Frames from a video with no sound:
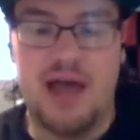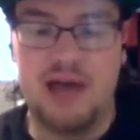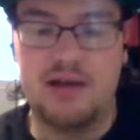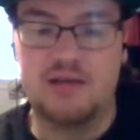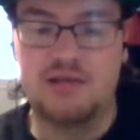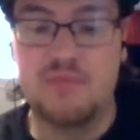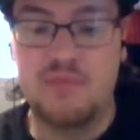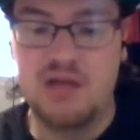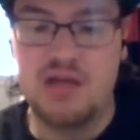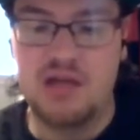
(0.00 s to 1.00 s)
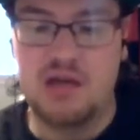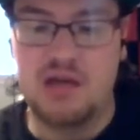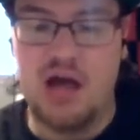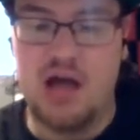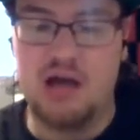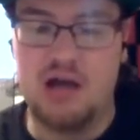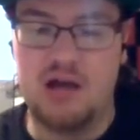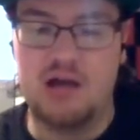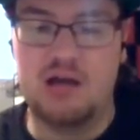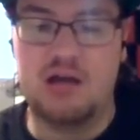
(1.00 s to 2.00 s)
And to me,
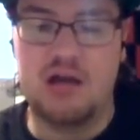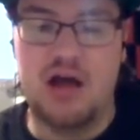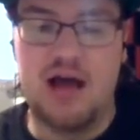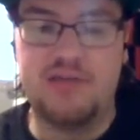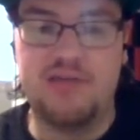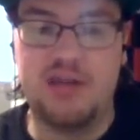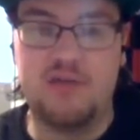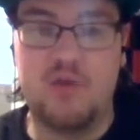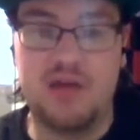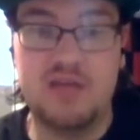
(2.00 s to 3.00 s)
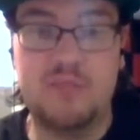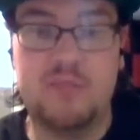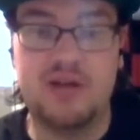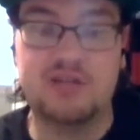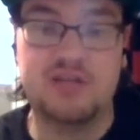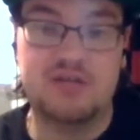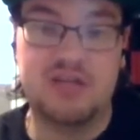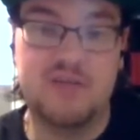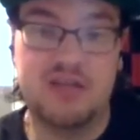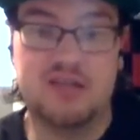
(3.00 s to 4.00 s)
I think what he brings to your
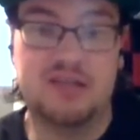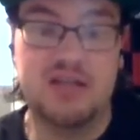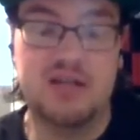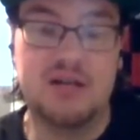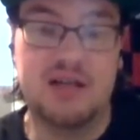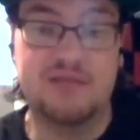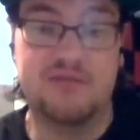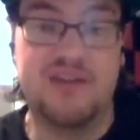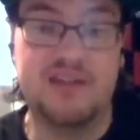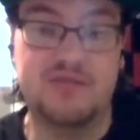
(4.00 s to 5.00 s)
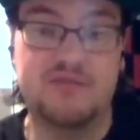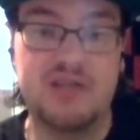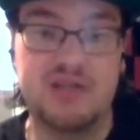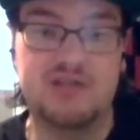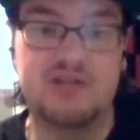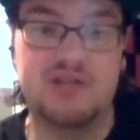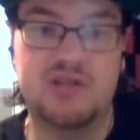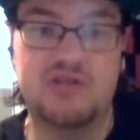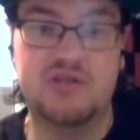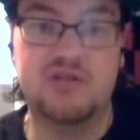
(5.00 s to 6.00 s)
team as a leader and defensively is
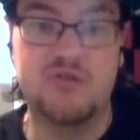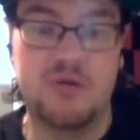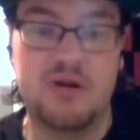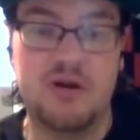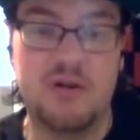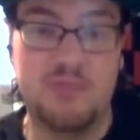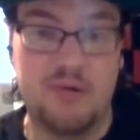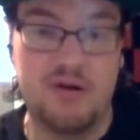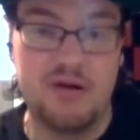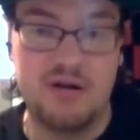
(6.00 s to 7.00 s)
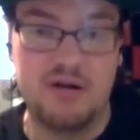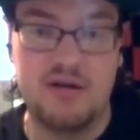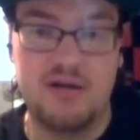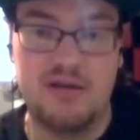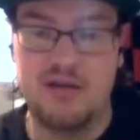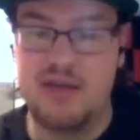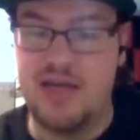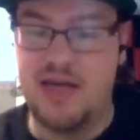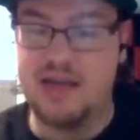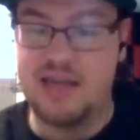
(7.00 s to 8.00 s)
super important,
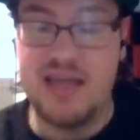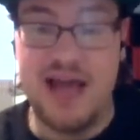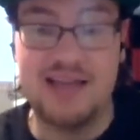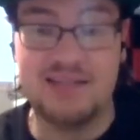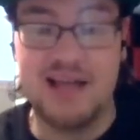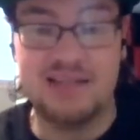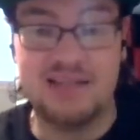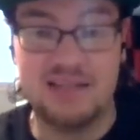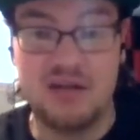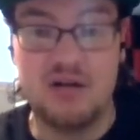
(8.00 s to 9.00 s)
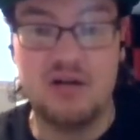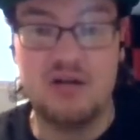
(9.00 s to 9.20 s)
and he has that skill.